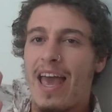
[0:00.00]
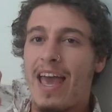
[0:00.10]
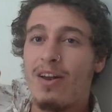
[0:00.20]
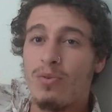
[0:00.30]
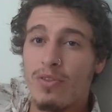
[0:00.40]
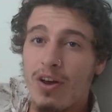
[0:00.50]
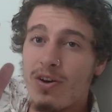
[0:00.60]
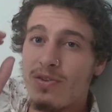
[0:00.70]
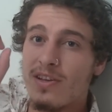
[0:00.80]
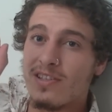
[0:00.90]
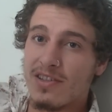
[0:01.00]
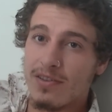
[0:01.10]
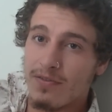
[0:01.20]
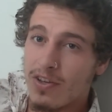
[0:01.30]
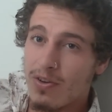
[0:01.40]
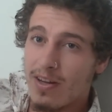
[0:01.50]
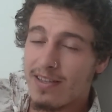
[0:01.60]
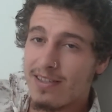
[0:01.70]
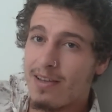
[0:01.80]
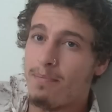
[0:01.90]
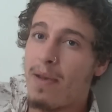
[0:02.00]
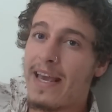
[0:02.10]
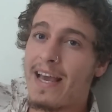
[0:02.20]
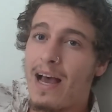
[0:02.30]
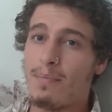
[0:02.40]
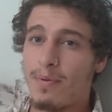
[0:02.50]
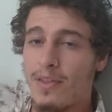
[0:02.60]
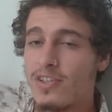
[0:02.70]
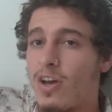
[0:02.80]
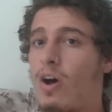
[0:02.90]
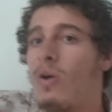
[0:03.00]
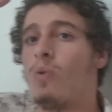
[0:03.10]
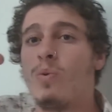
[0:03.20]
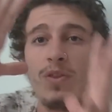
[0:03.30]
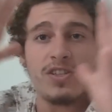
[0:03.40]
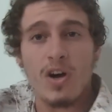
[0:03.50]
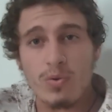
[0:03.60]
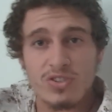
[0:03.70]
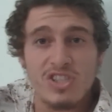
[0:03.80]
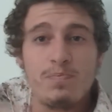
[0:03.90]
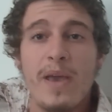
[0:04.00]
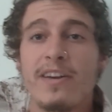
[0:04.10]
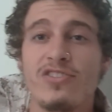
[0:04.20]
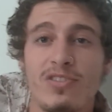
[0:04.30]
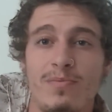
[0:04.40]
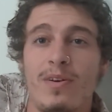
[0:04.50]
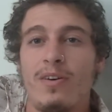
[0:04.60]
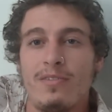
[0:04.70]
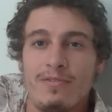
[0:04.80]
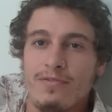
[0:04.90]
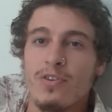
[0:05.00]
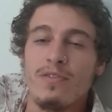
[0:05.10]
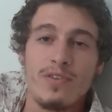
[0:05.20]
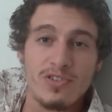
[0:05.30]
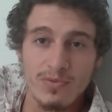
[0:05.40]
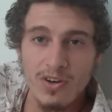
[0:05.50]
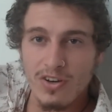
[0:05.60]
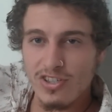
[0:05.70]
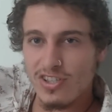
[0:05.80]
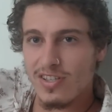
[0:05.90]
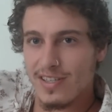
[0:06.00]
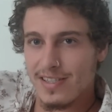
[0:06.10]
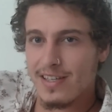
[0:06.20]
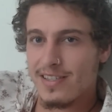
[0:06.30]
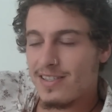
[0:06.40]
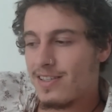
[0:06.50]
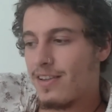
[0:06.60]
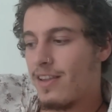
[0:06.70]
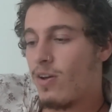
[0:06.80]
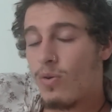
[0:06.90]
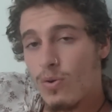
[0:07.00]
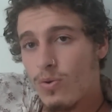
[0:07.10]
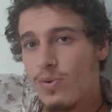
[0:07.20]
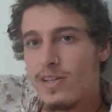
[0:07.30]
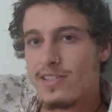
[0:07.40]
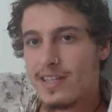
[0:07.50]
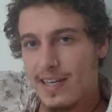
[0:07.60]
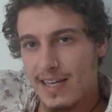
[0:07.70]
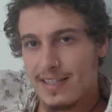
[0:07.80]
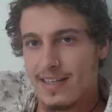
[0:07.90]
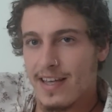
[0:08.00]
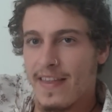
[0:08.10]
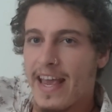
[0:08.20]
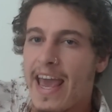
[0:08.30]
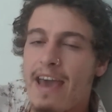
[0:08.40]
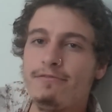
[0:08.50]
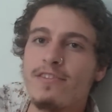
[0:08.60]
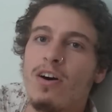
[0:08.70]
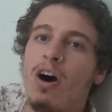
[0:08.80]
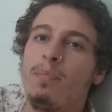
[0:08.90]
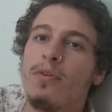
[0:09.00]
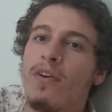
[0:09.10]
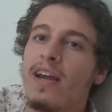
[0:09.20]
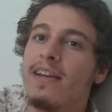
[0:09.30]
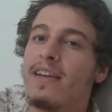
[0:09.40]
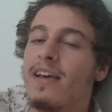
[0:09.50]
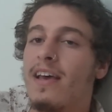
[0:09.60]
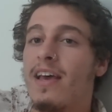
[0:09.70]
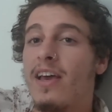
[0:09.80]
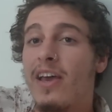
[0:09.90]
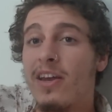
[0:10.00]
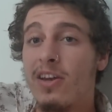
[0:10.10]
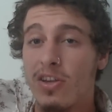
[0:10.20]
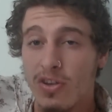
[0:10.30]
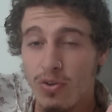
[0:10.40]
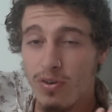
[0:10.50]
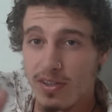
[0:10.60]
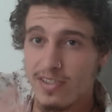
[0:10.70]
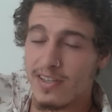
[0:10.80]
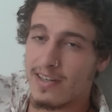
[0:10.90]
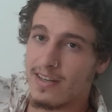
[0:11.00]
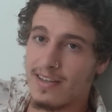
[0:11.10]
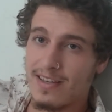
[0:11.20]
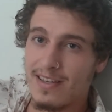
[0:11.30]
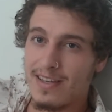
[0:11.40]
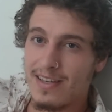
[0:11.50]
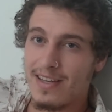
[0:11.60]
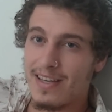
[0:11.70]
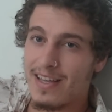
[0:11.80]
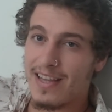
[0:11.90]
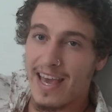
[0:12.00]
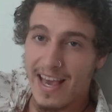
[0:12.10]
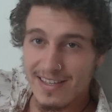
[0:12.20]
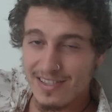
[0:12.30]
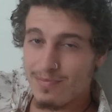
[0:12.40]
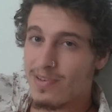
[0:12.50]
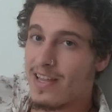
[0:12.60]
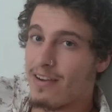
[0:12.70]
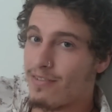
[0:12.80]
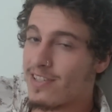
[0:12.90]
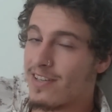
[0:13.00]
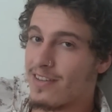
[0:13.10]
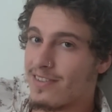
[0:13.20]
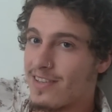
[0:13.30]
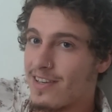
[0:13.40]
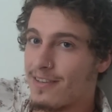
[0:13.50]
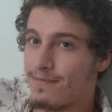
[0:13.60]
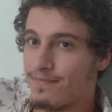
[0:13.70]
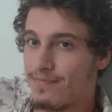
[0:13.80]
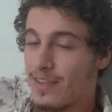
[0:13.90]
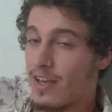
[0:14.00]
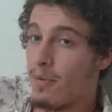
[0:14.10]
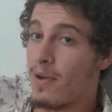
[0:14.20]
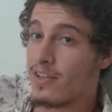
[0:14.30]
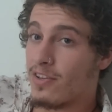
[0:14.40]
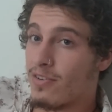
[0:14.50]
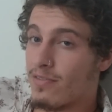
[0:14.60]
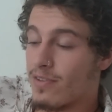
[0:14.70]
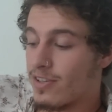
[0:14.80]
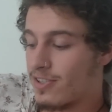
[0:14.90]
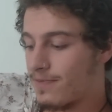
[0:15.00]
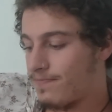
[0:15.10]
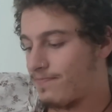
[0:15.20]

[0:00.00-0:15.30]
And although there's lots of units that make up this whole spectrum of universal consciousness, they're all interconnected and they have to operate in unison. There has to be that resonance there among the universe.